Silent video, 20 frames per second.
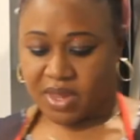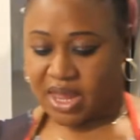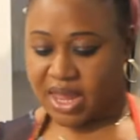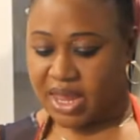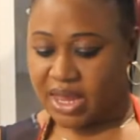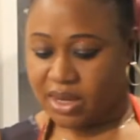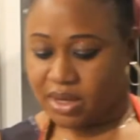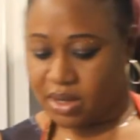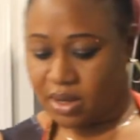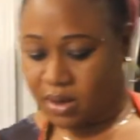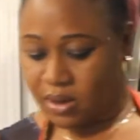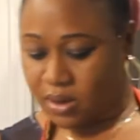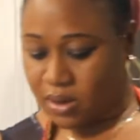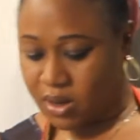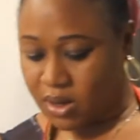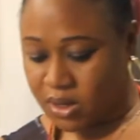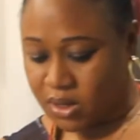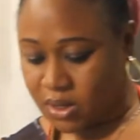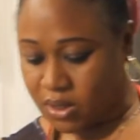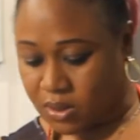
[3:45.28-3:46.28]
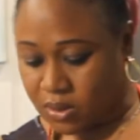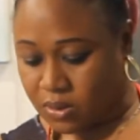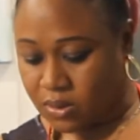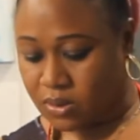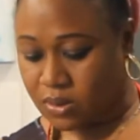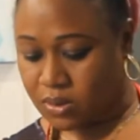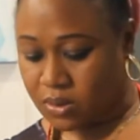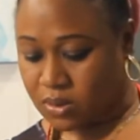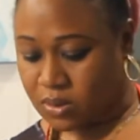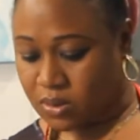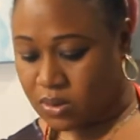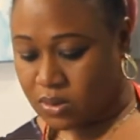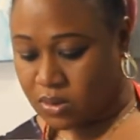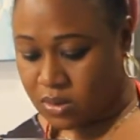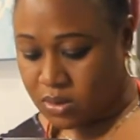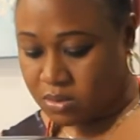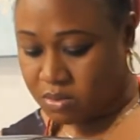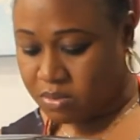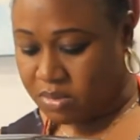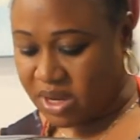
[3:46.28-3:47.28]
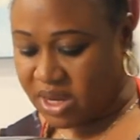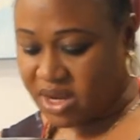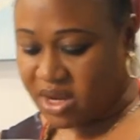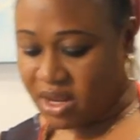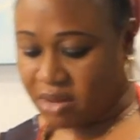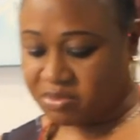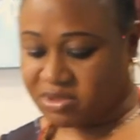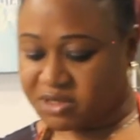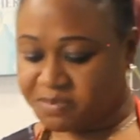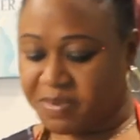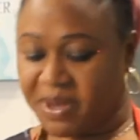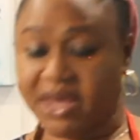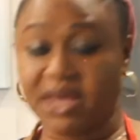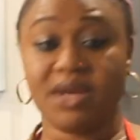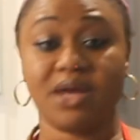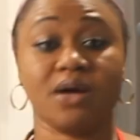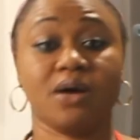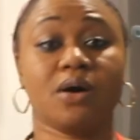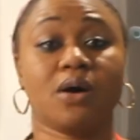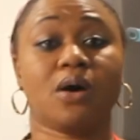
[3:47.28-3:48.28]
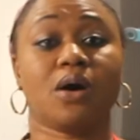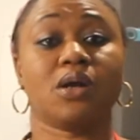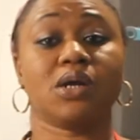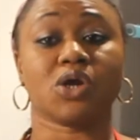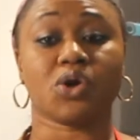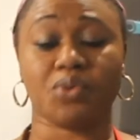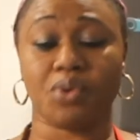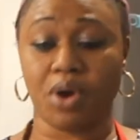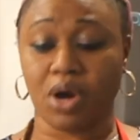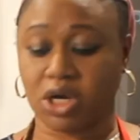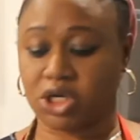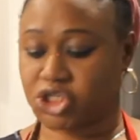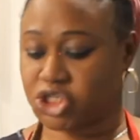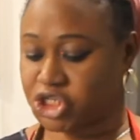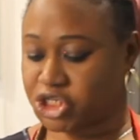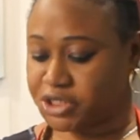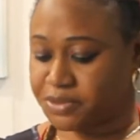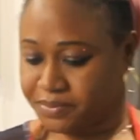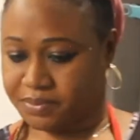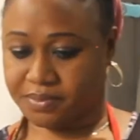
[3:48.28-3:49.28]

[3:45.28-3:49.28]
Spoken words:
And on a medium speed and crush